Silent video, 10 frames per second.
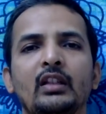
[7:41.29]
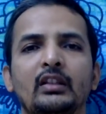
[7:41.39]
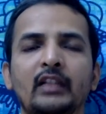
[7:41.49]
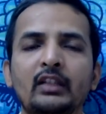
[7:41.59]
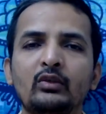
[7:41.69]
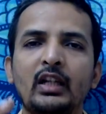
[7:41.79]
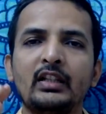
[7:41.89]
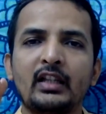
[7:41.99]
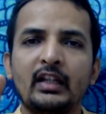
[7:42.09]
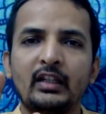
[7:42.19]
then you can
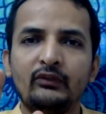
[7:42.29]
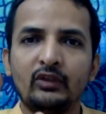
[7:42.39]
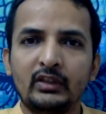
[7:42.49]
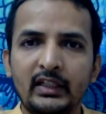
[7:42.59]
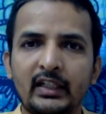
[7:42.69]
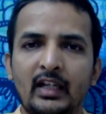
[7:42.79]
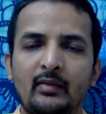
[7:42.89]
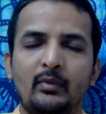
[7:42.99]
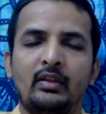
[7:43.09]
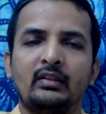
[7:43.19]
chant it for 3
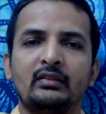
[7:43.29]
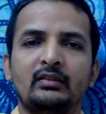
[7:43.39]
times.